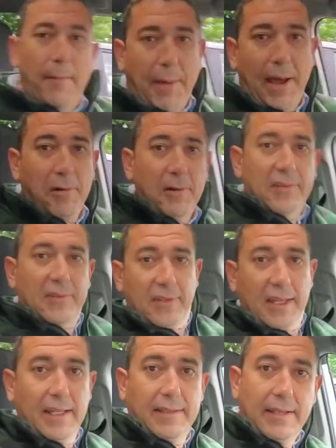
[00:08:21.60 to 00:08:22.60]
a power
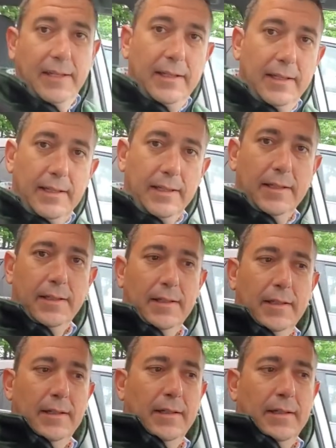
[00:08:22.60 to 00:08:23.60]
seat
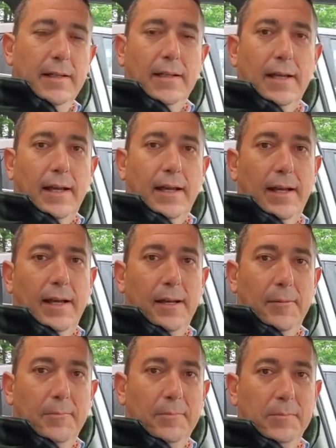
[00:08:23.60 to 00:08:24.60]

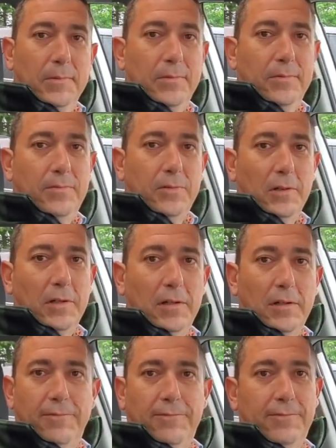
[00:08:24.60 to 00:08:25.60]
um,
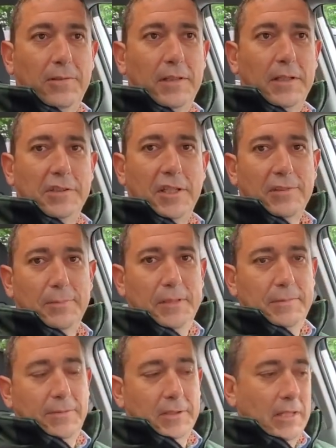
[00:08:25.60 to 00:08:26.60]
for fully
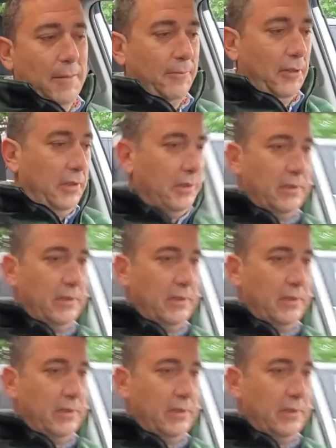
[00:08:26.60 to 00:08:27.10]
adjustment for comfort